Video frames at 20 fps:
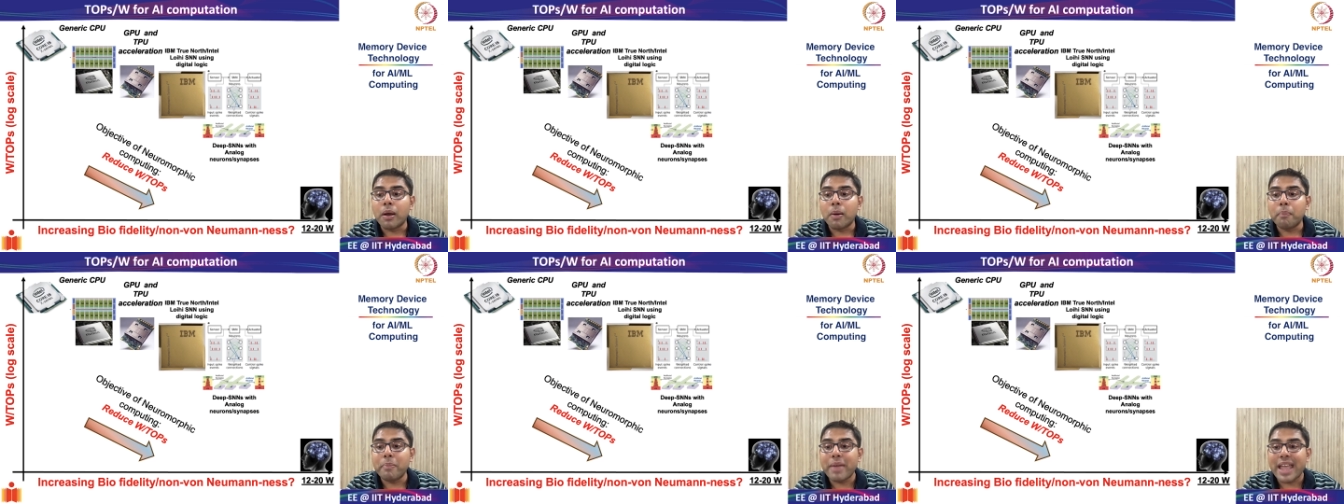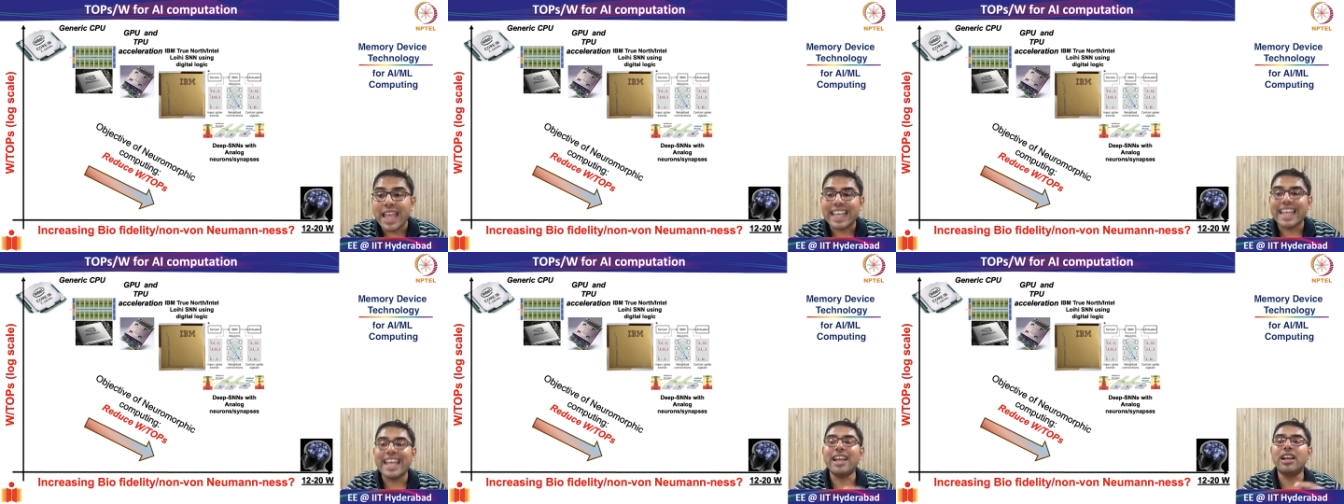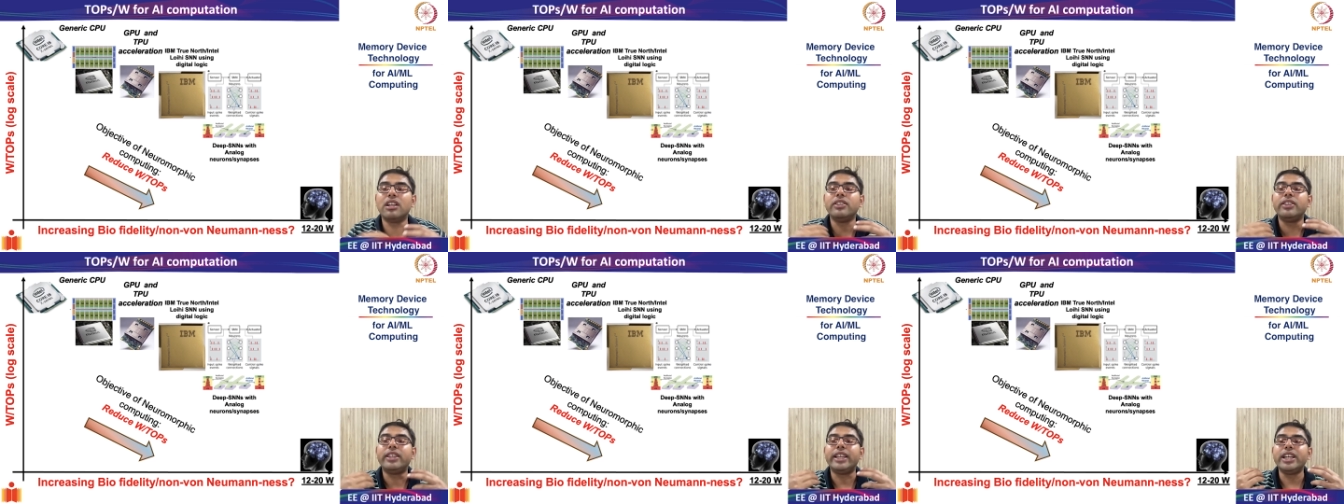
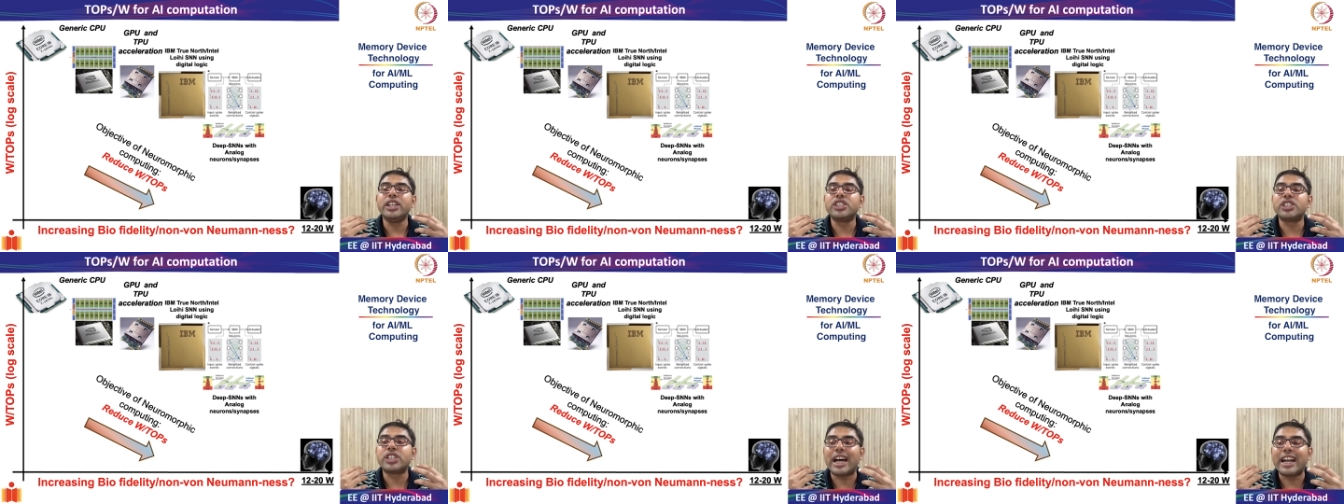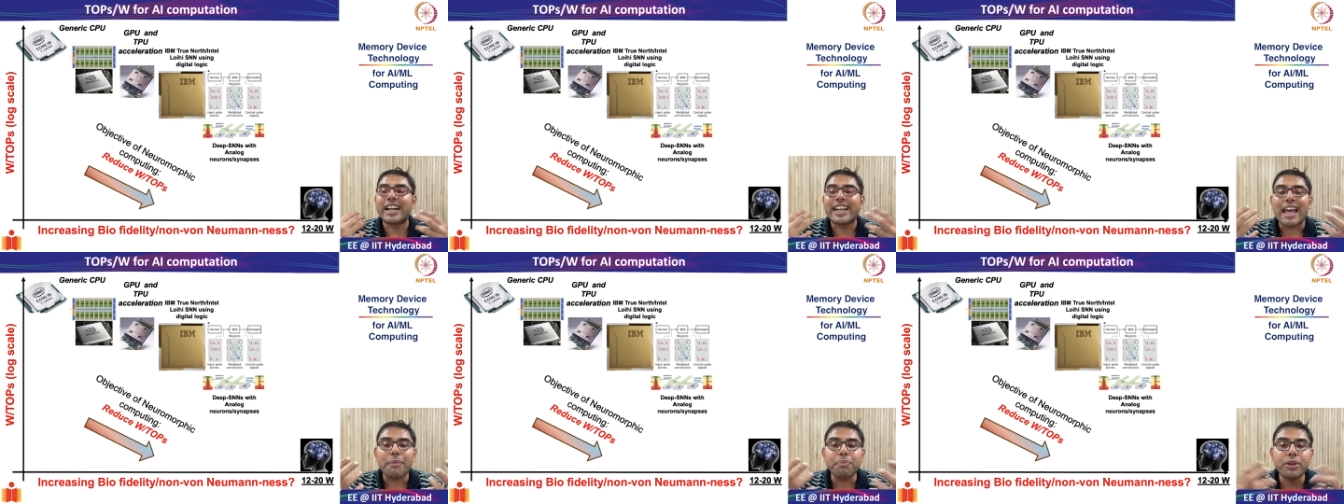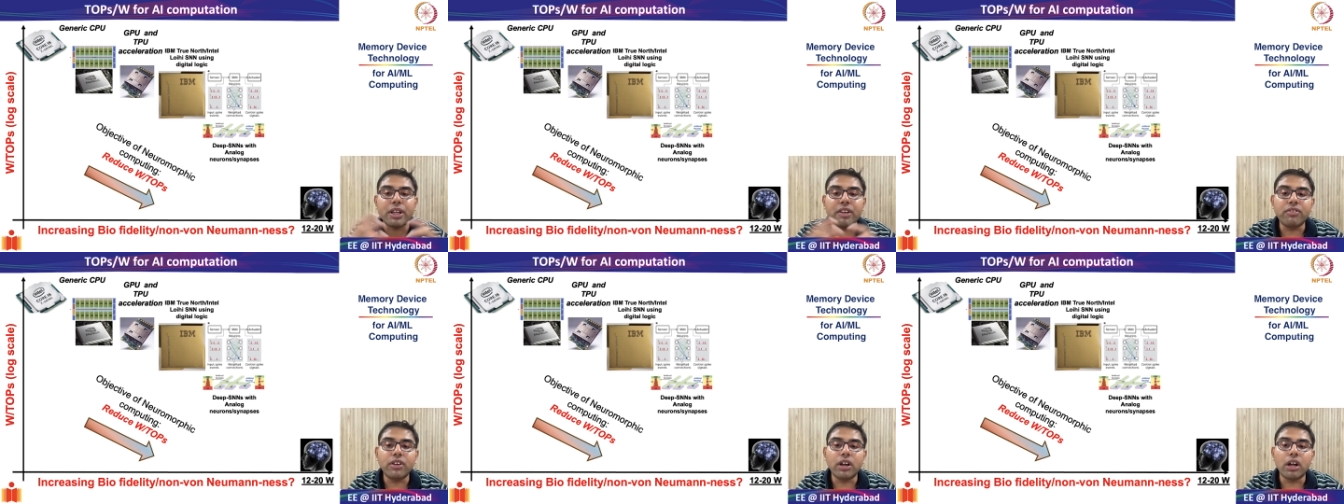making these
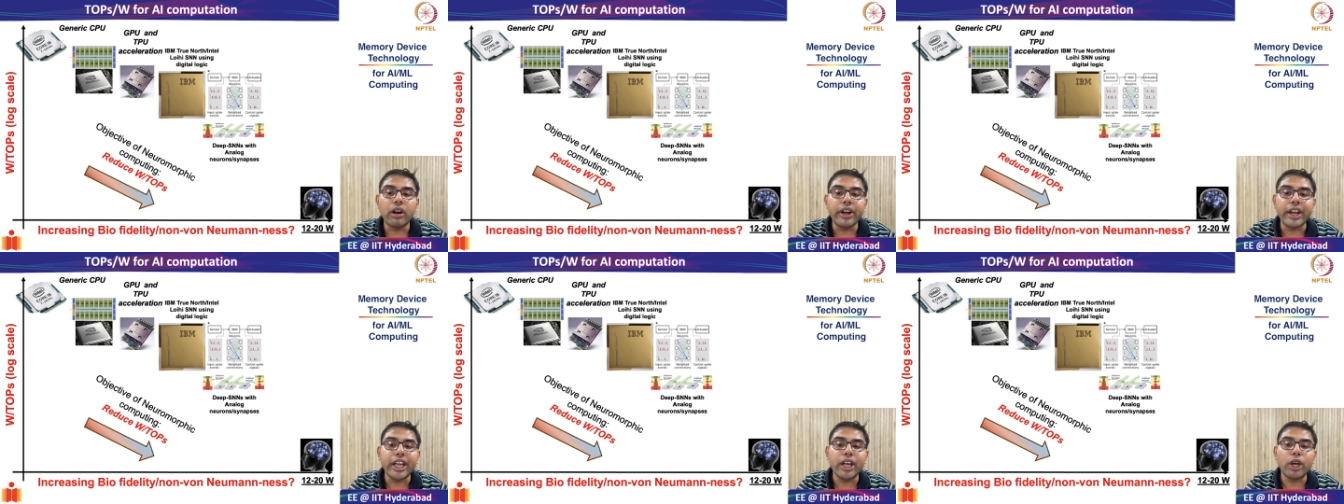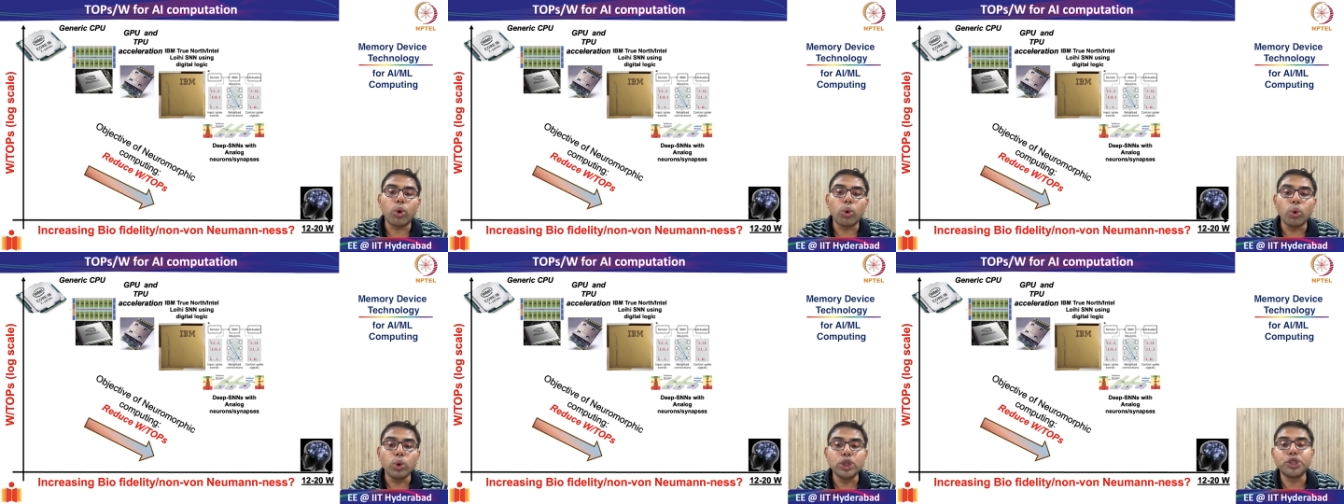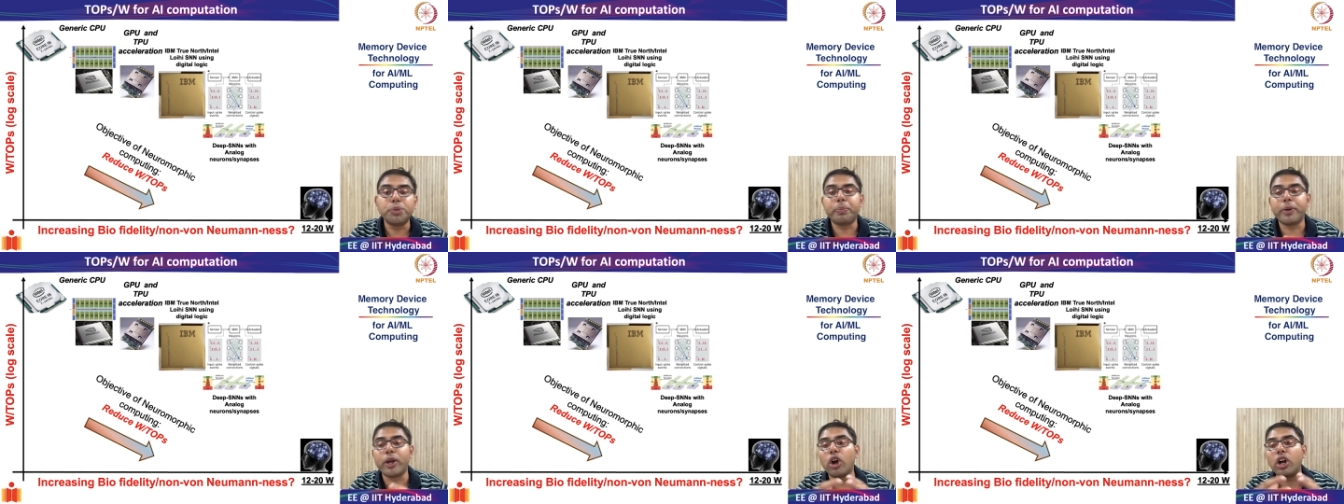adaptive learning
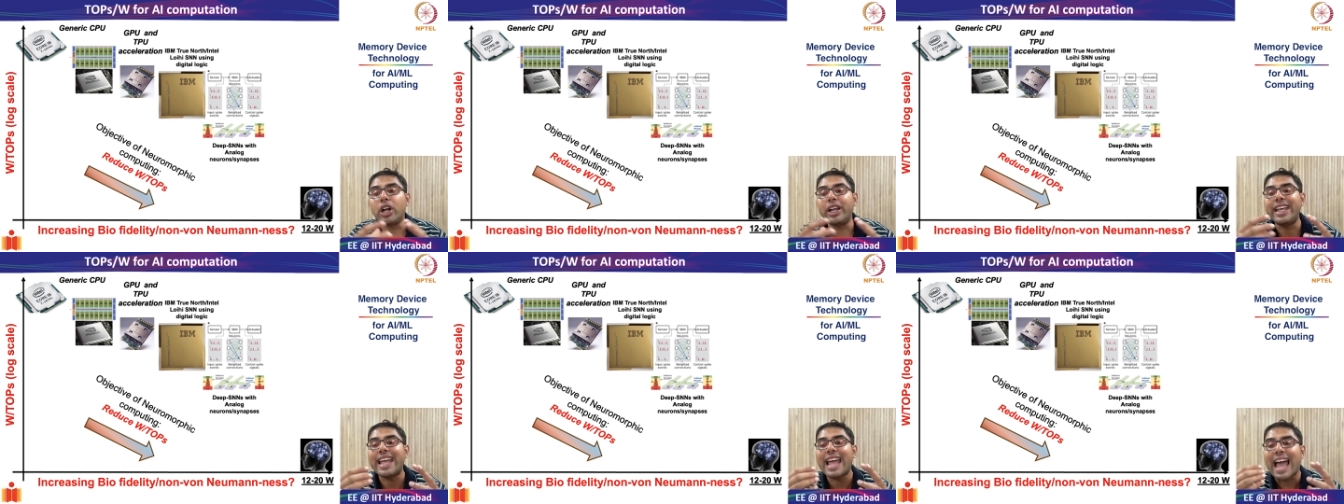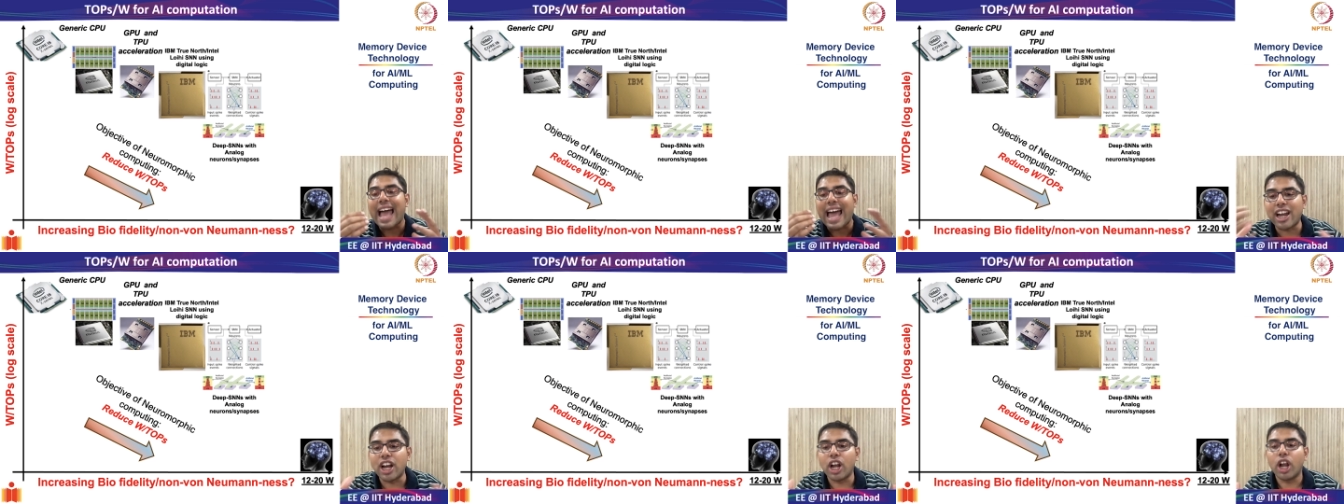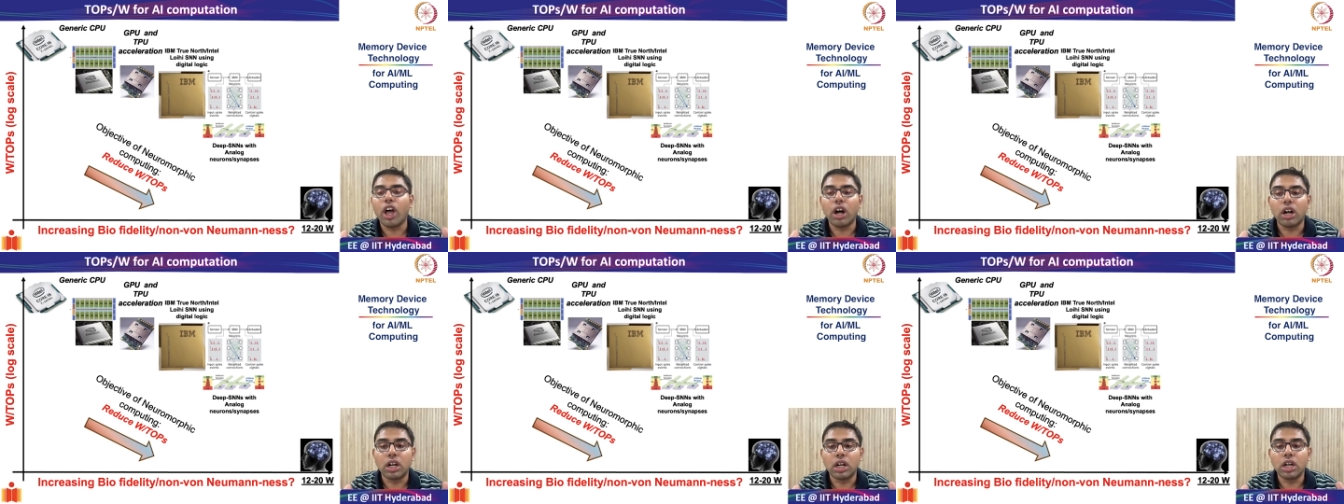rules purely
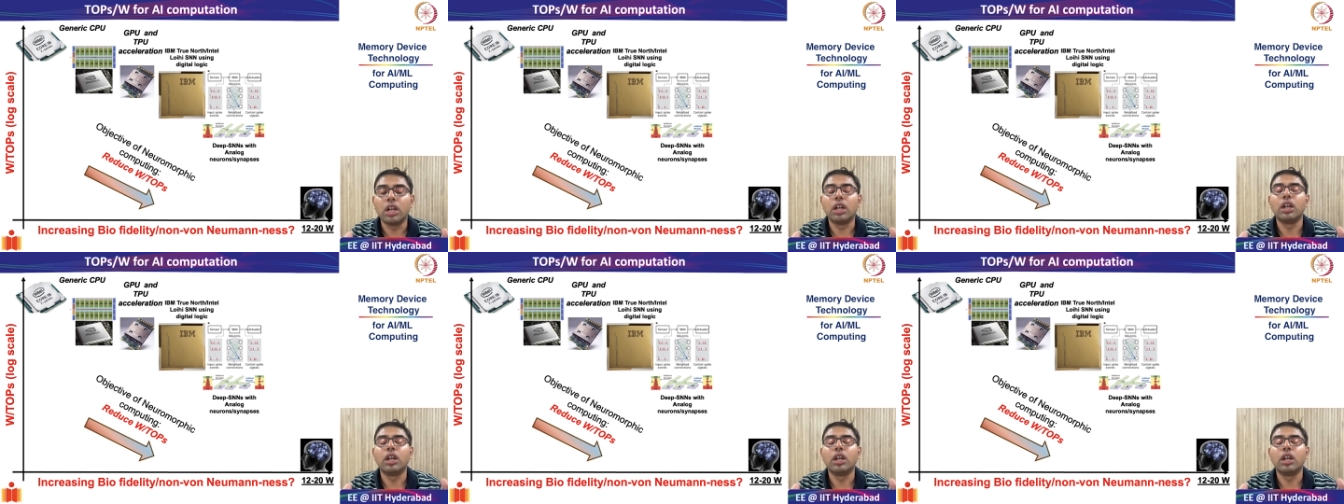analog